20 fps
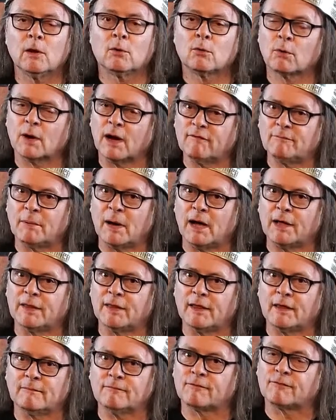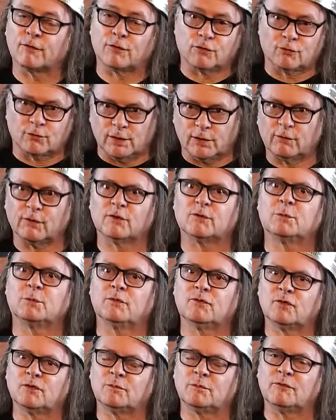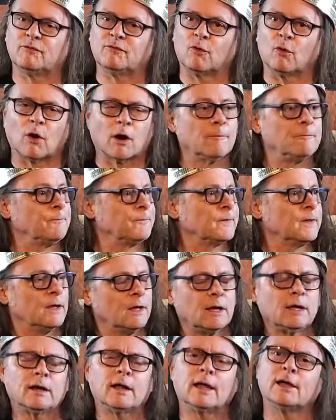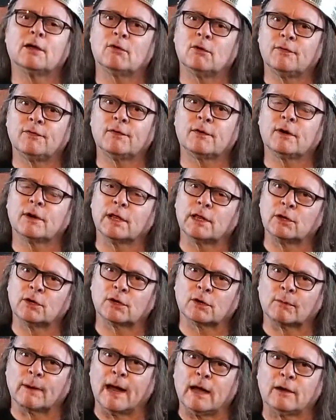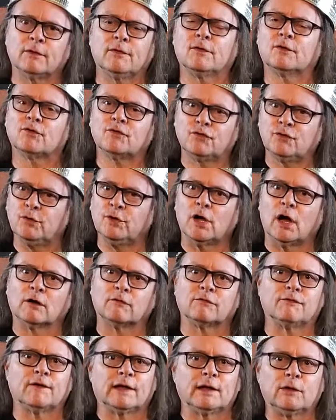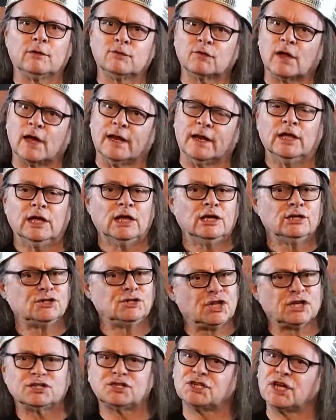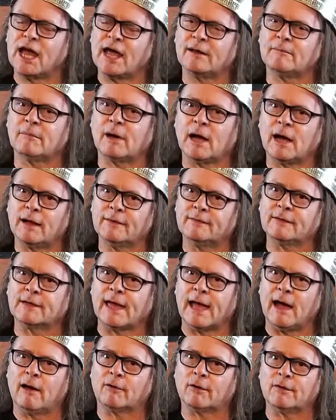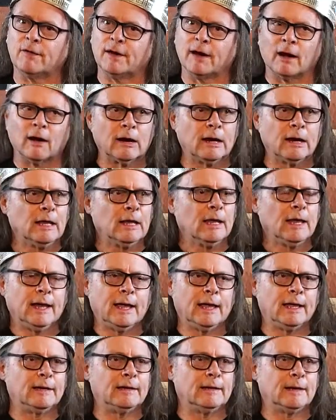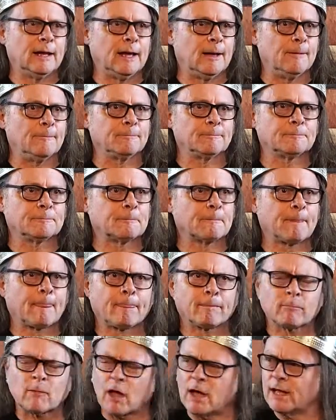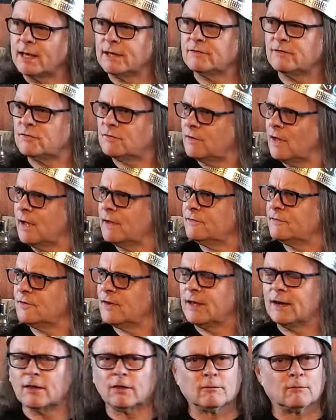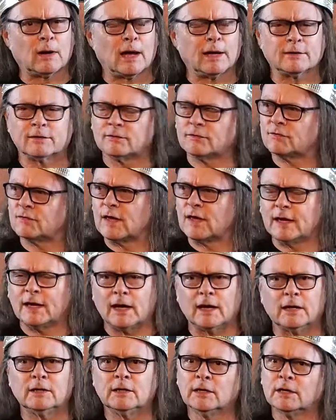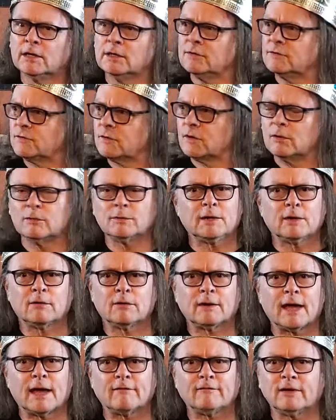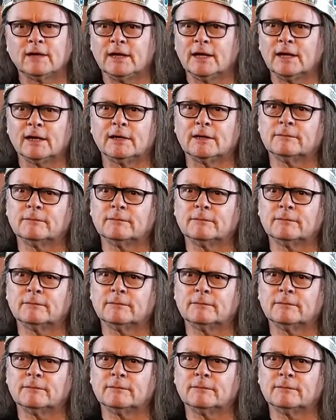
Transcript: where I've bought them for 3 Christmases before. And I go in there and I look around and there's 2 young fellows kind of chit-chatting behind the counter there. And I say, so you don't have any